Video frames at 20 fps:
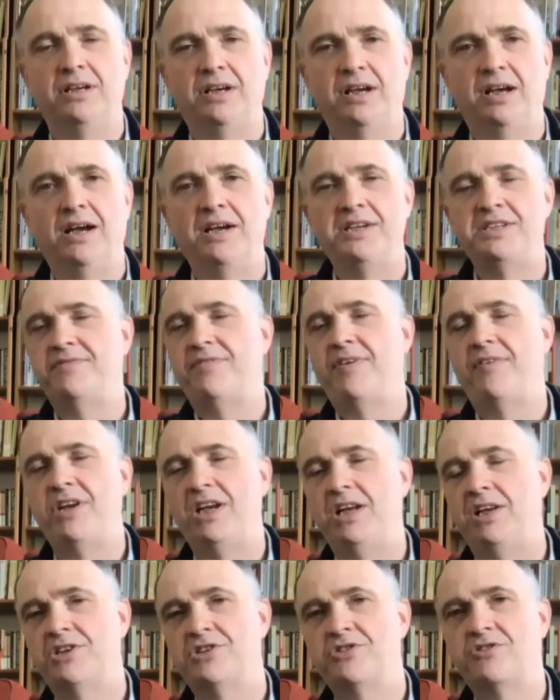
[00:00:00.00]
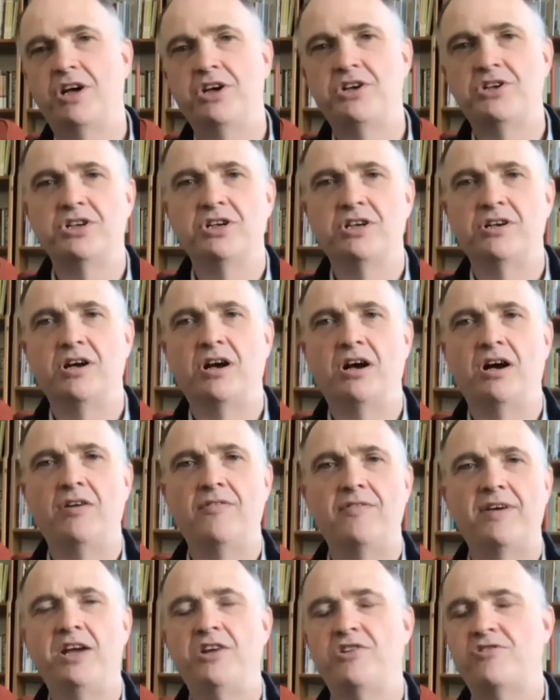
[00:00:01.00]
It's a vivid illustration of
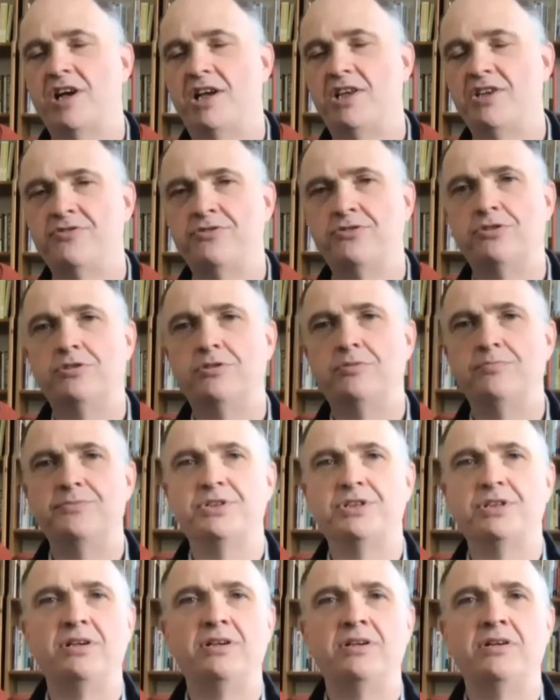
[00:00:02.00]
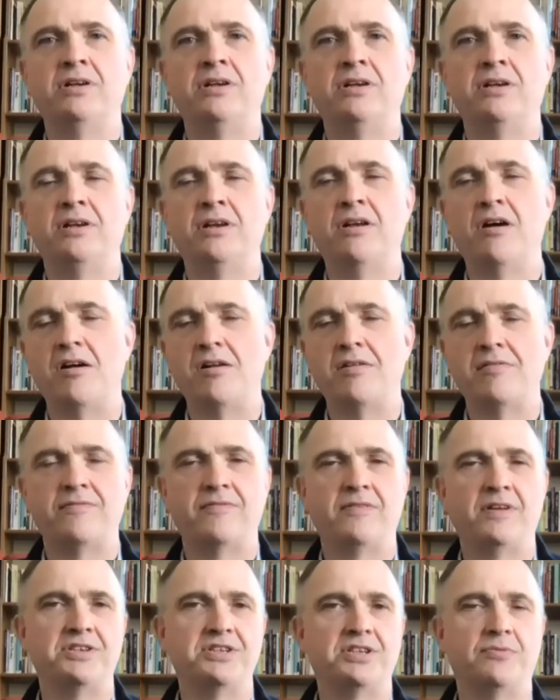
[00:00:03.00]
a transformed life
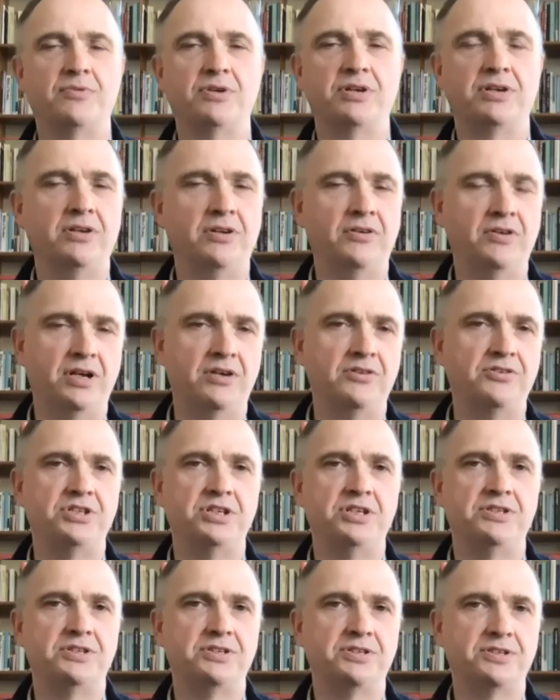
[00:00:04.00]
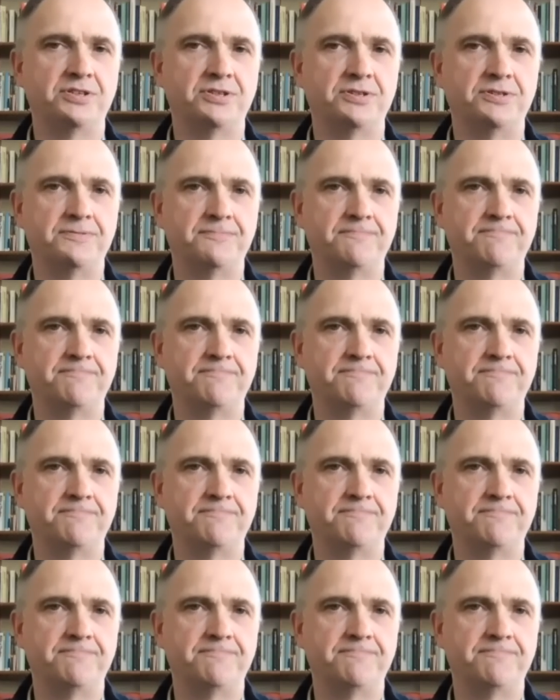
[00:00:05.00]
in someone who knows Jesus.